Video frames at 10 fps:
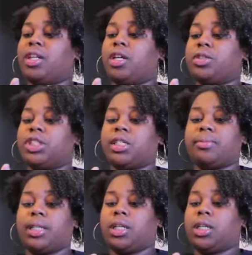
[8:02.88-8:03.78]
Don't
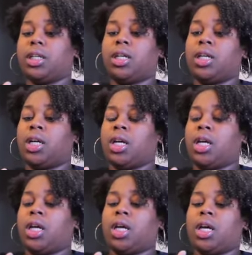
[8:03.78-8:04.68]
judge me
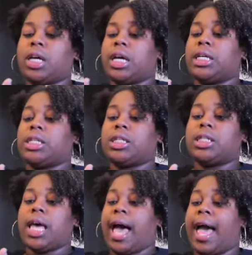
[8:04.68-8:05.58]

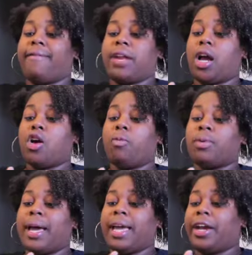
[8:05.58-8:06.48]
because I have not combed
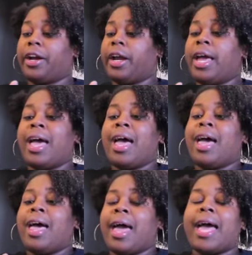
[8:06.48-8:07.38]
my hair.
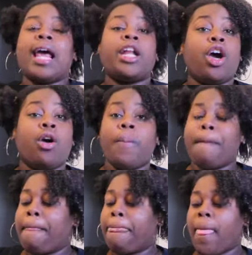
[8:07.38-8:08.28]
And I
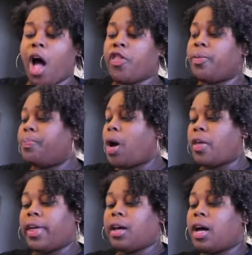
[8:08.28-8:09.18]
know all the
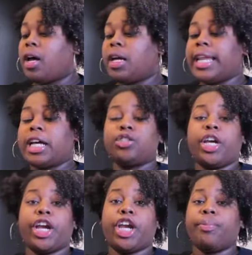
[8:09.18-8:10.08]
all the uh, natural
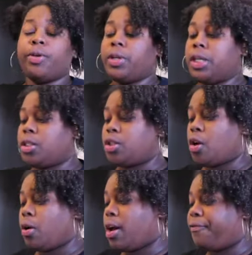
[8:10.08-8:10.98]
hair care beauties
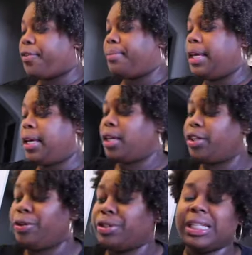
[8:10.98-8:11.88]
don't come for me.
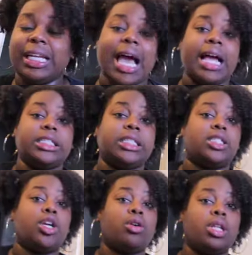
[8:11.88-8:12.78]
Usually I
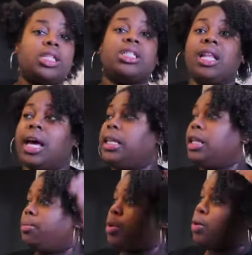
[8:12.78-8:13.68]
just go to the salon,
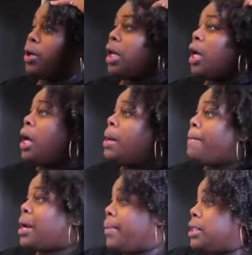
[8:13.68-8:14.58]
let them do it.
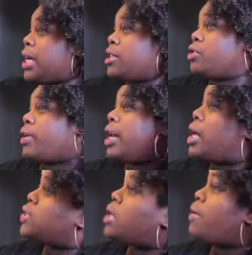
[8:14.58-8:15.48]
But I'm in Texas right
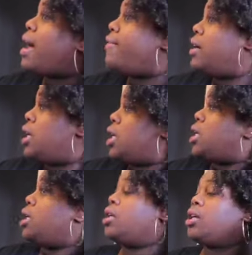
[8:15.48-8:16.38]
now, so I don't have a,
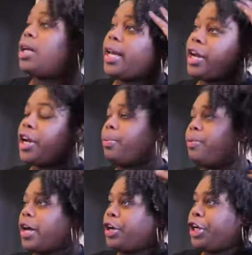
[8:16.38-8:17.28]
a hair care
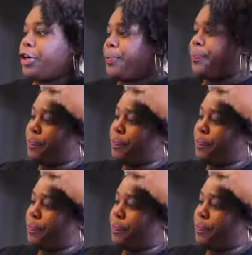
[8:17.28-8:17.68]
provider here.